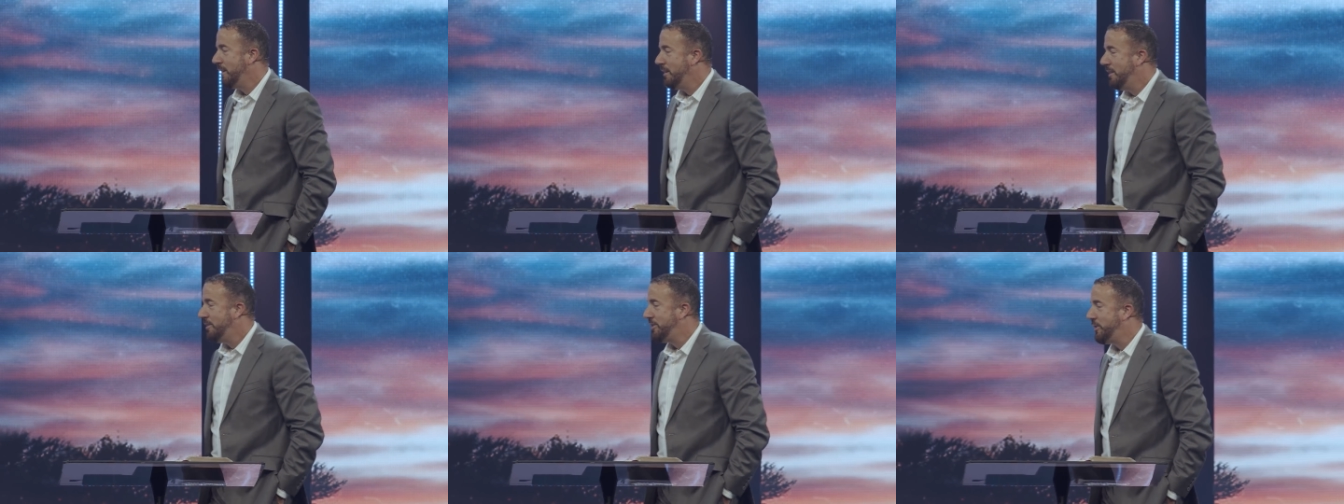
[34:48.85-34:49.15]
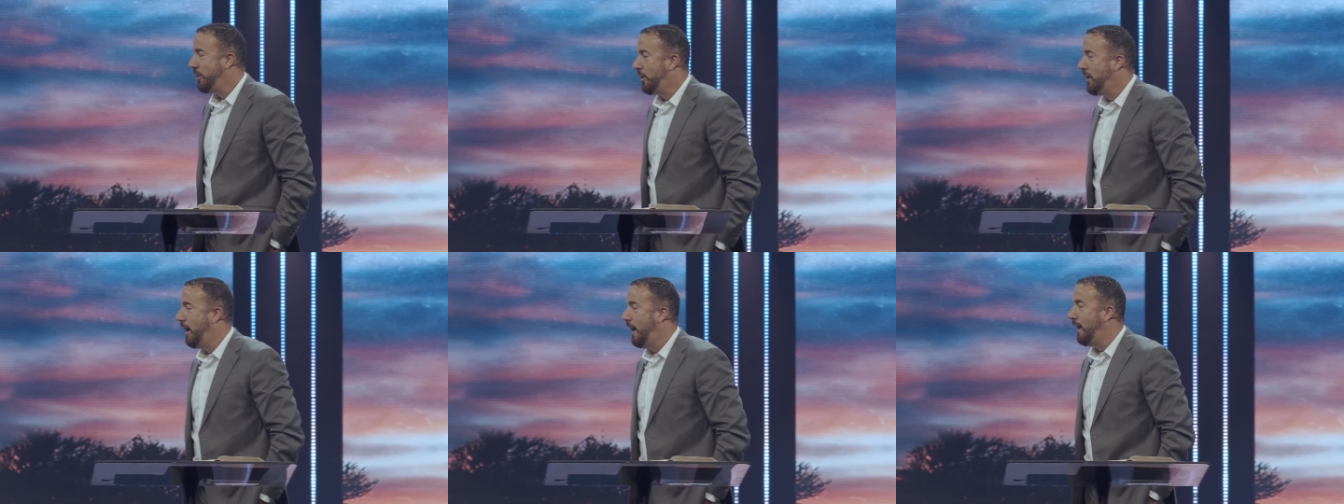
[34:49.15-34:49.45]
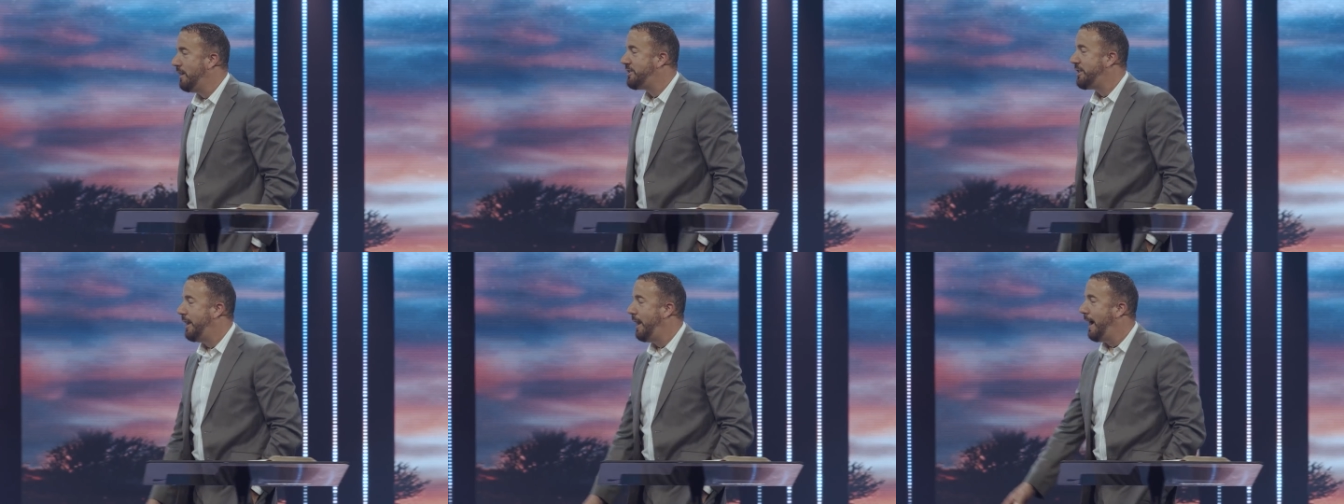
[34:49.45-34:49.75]
And so
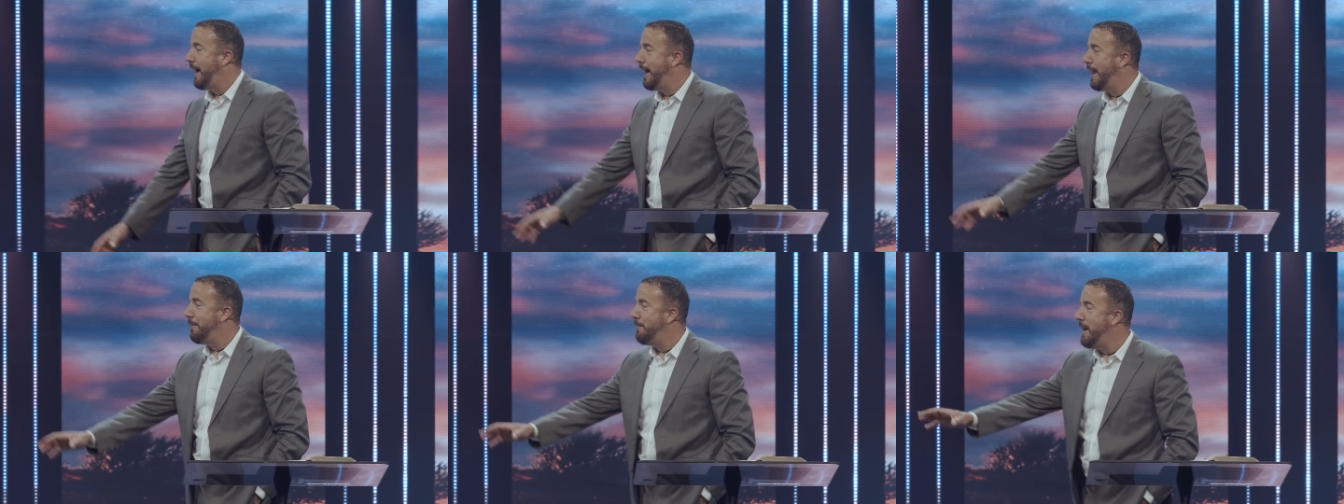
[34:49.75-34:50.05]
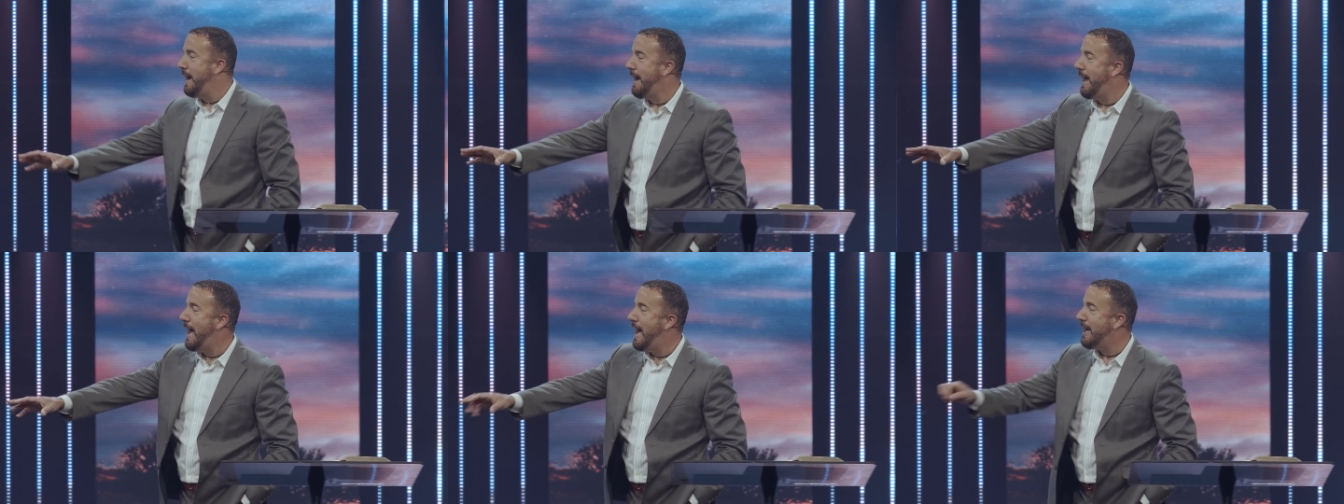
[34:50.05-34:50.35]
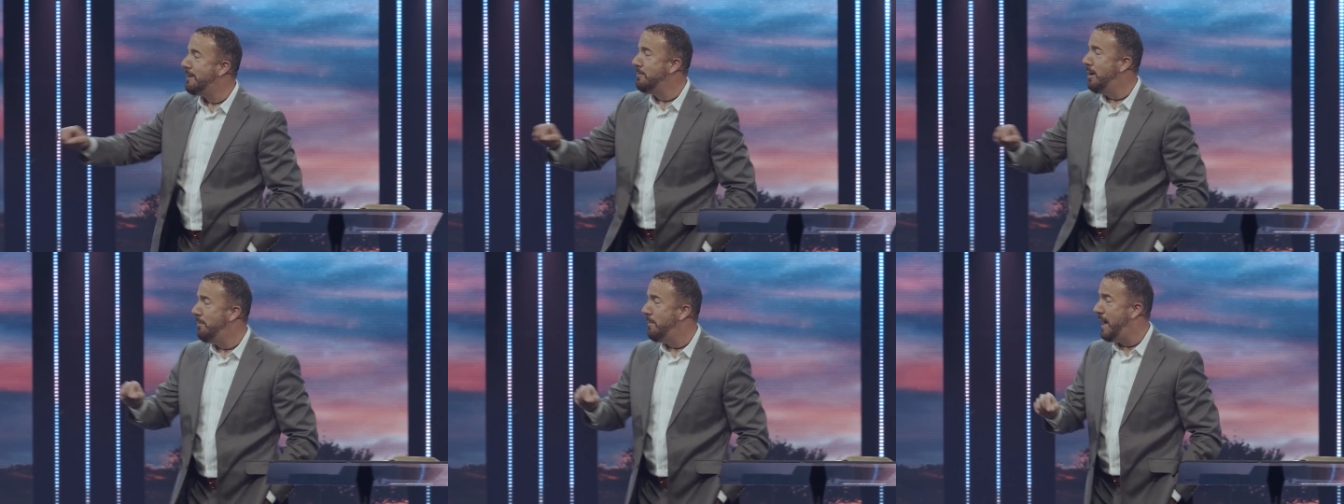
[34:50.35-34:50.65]
God said, I got to make
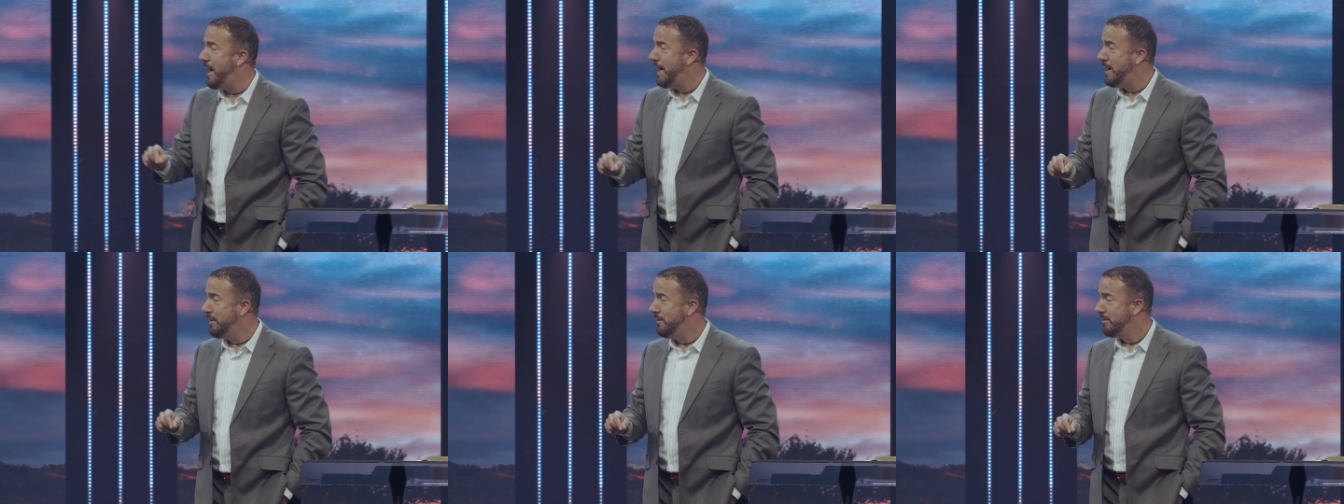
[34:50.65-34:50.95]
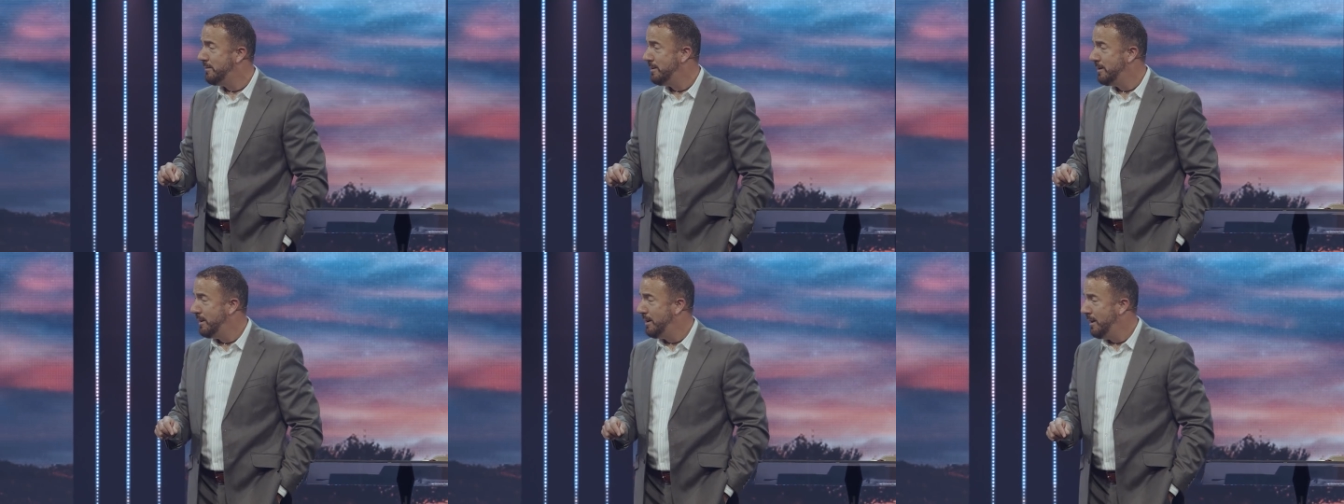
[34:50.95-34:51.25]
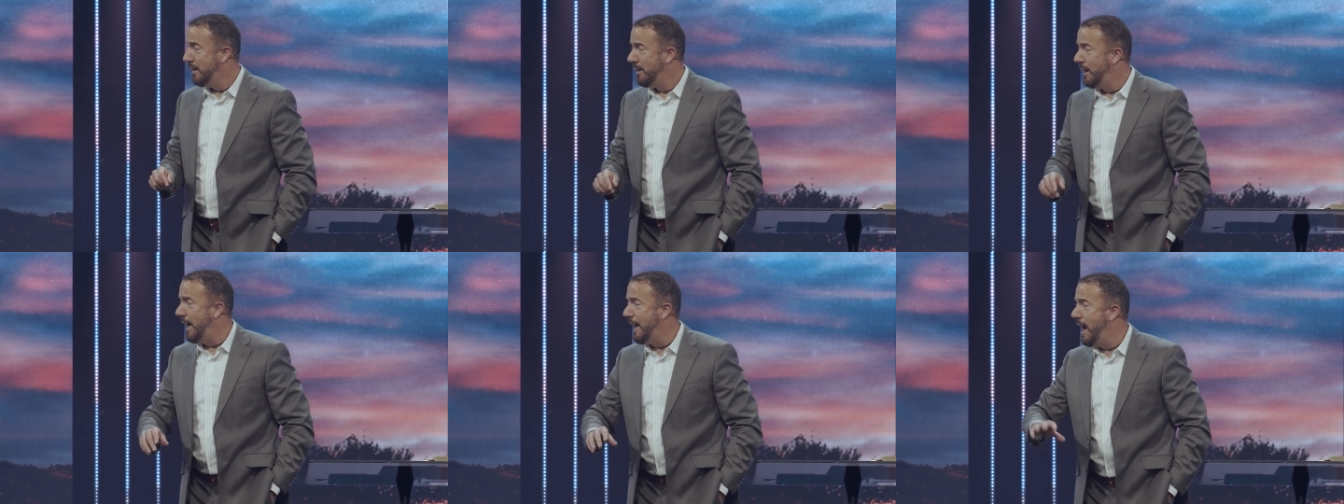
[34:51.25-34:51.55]
Adam a mate,
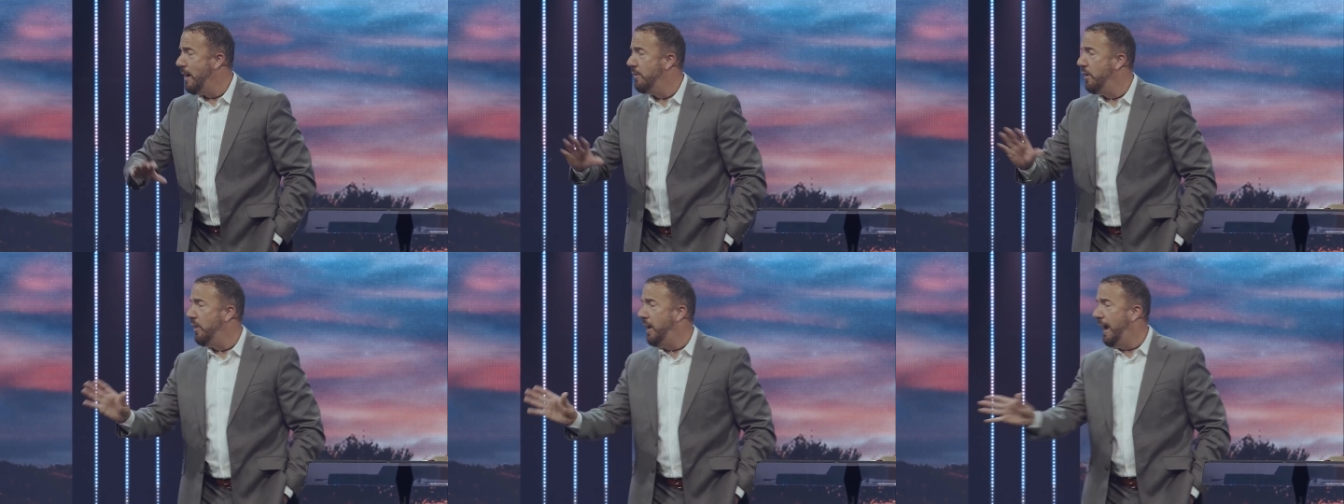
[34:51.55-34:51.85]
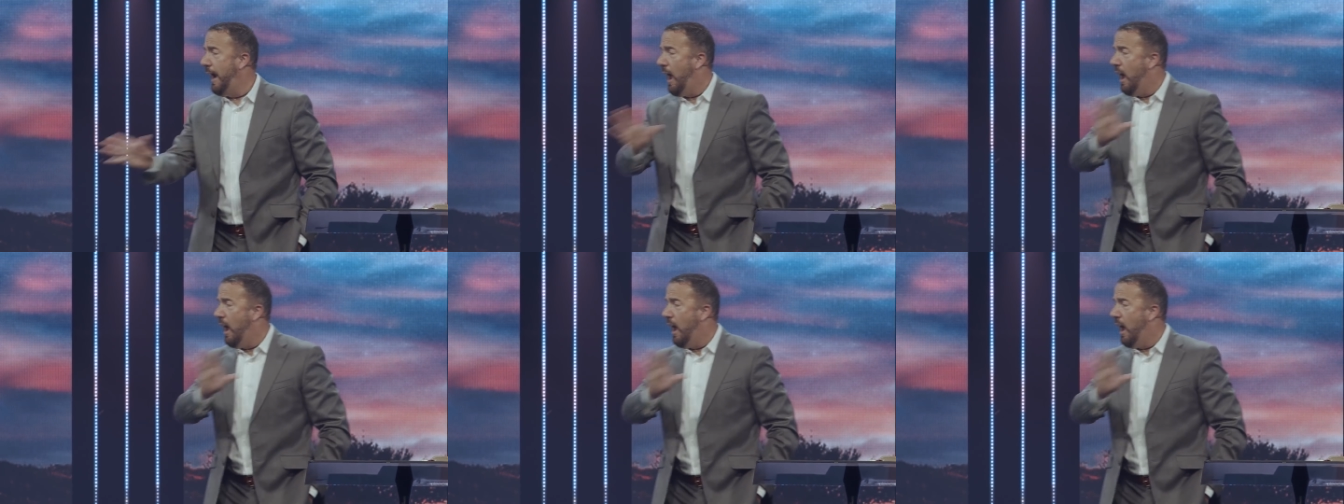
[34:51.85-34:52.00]
like everything